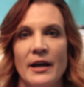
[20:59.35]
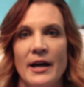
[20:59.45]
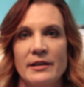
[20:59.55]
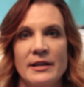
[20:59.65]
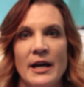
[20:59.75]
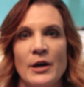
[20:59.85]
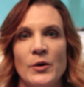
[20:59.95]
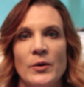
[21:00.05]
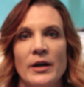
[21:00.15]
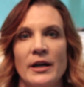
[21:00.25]
and
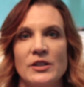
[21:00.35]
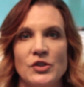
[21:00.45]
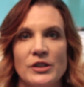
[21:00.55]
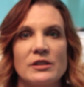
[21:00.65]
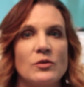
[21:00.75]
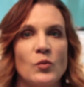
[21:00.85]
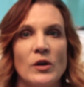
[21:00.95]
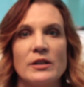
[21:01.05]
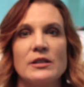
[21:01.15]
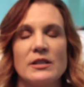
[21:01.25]
now I just
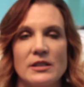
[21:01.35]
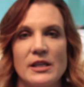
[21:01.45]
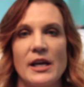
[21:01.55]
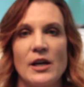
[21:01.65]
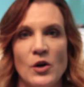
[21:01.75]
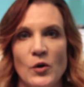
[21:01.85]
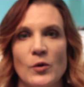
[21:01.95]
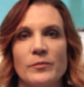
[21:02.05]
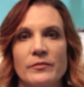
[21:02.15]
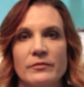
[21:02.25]
want to stay
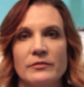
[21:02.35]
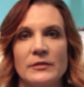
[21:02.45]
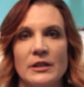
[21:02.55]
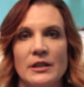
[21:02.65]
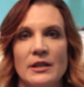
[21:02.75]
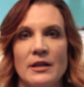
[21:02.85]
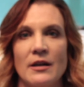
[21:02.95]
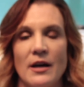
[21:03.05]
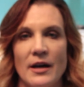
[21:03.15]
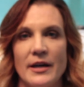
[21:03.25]
home.
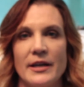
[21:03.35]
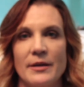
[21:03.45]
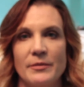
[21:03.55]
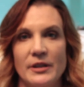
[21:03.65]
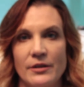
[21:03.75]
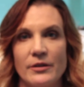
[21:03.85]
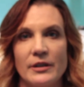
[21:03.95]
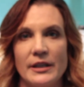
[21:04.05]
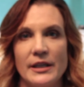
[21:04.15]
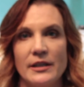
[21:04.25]
I am
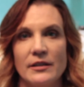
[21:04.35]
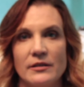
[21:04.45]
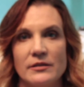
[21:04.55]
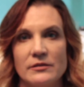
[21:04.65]
literally